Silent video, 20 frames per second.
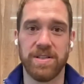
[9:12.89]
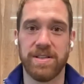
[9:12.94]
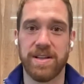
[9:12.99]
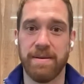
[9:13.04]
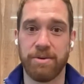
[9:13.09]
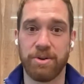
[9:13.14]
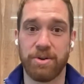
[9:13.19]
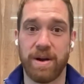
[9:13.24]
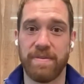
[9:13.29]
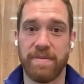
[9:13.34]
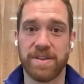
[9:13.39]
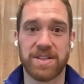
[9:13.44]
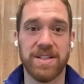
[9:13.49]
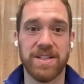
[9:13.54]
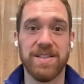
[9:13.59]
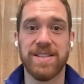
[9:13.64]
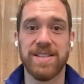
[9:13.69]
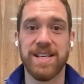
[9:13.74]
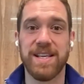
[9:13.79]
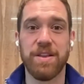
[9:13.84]
demographics
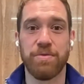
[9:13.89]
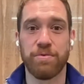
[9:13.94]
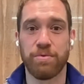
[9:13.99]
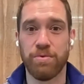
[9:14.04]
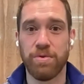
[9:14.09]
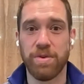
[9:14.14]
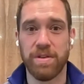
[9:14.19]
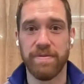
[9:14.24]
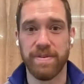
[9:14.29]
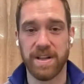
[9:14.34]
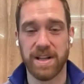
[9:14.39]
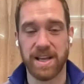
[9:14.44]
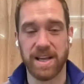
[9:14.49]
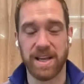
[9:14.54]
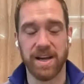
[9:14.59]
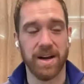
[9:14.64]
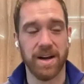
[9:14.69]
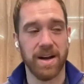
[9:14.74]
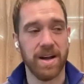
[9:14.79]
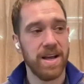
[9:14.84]
can see through the
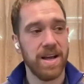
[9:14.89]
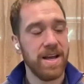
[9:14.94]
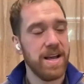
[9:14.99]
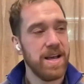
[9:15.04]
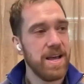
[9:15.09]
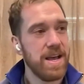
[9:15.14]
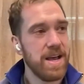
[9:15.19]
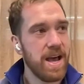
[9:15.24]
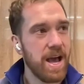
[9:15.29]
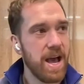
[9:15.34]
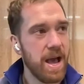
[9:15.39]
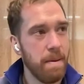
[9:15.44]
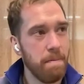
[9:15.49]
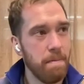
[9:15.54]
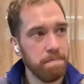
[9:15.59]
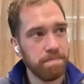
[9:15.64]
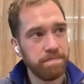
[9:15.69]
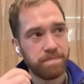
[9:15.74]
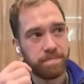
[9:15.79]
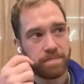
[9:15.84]
veneer
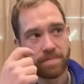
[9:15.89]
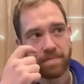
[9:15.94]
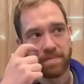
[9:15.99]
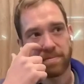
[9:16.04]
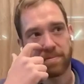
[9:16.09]
um,